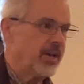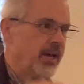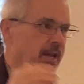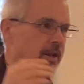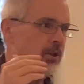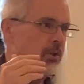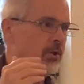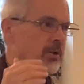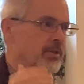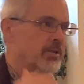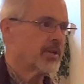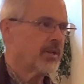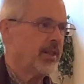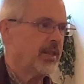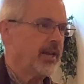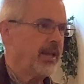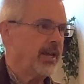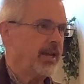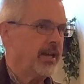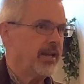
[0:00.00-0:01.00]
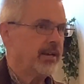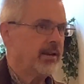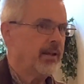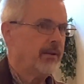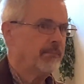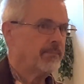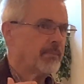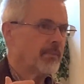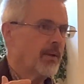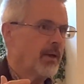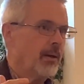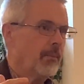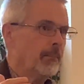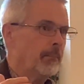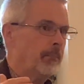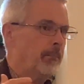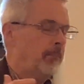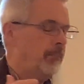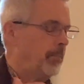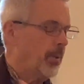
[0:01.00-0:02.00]
it looks clean,
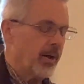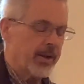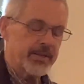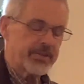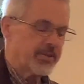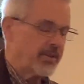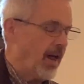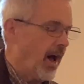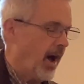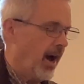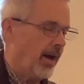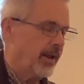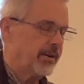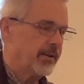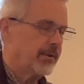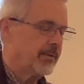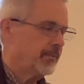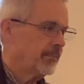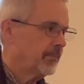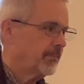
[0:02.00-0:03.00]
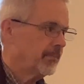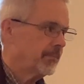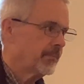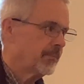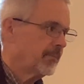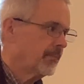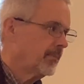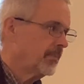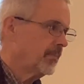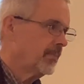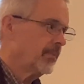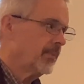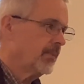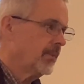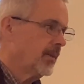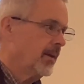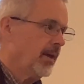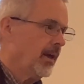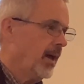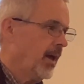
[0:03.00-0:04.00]
but it's not.
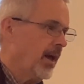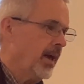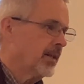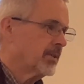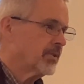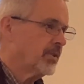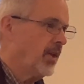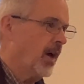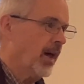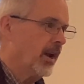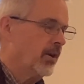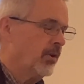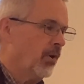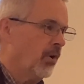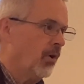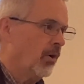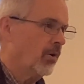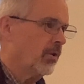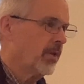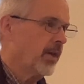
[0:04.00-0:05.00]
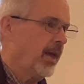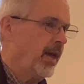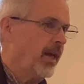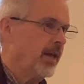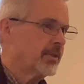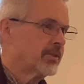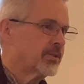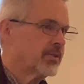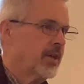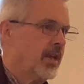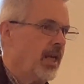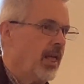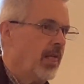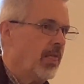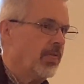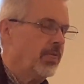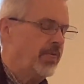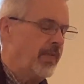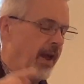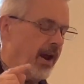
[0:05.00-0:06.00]
It's not at all. It's
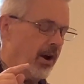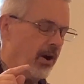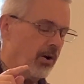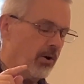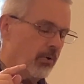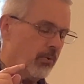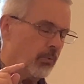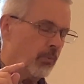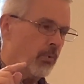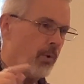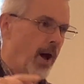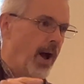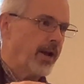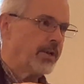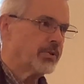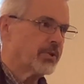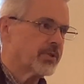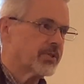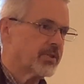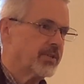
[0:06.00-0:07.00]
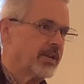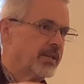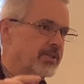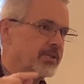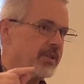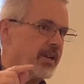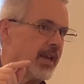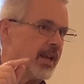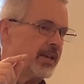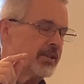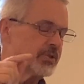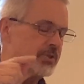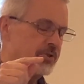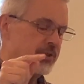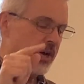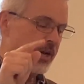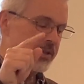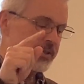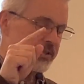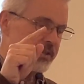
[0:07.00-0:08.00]
their righteousness is
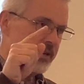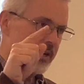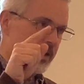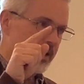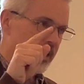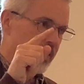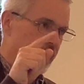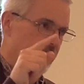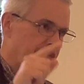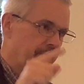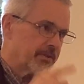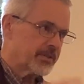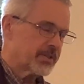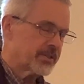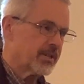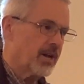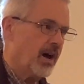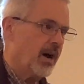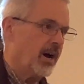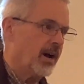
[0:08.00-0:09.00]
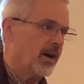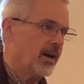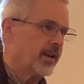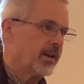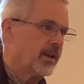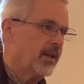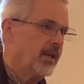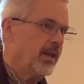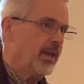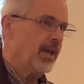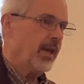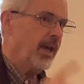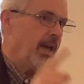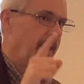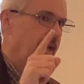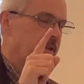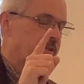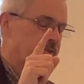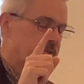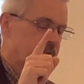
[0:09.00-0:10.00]
just a facade.
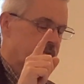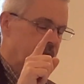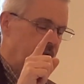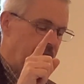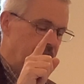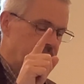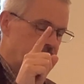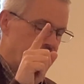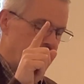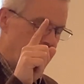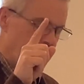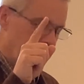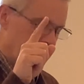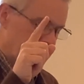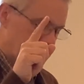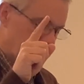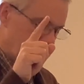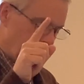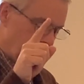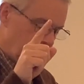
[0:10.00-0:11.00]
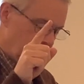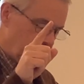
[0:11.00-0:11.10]
It's, it's just